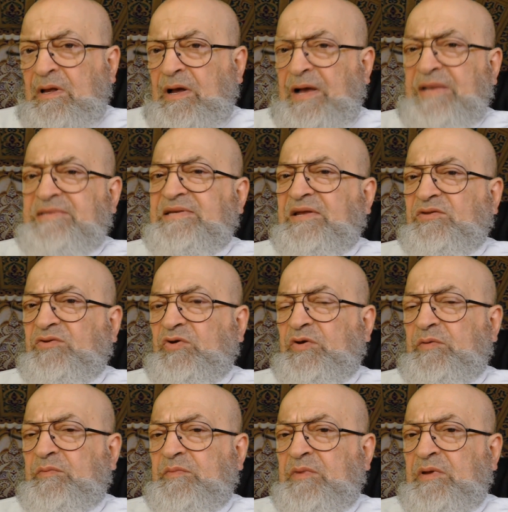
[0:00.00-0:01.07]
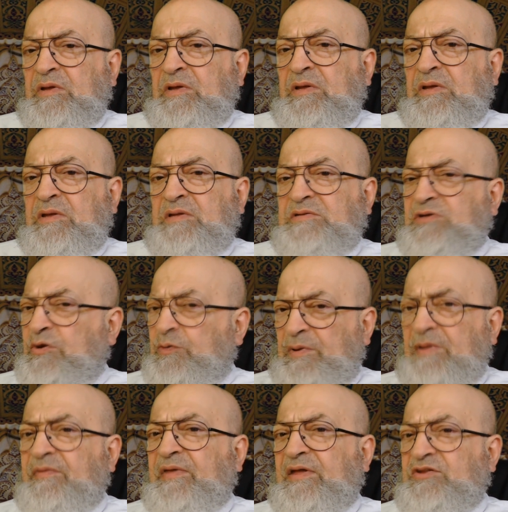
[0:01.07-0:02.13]
I said to him, So you
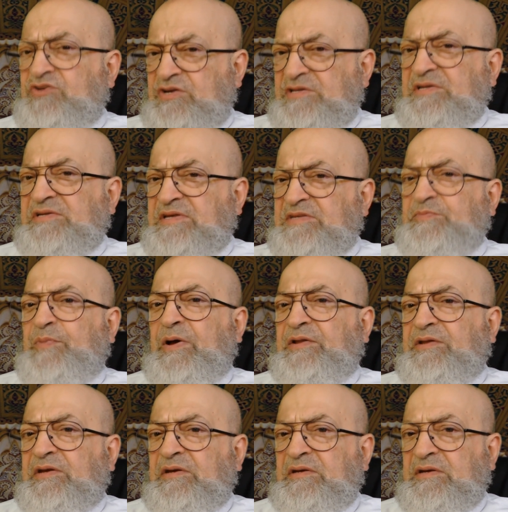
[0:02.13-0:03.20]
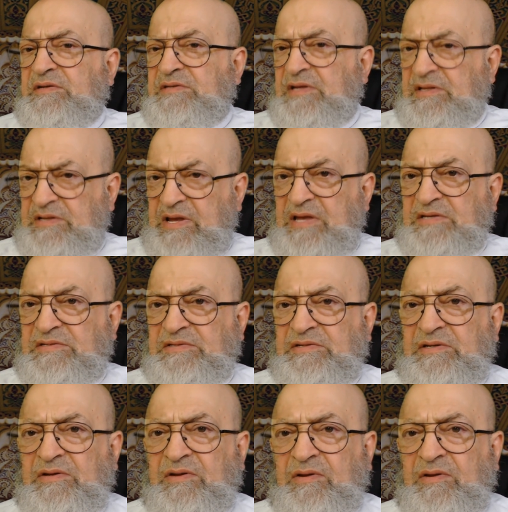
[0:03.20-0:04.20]
believe that Jesus is body? He said, Yes.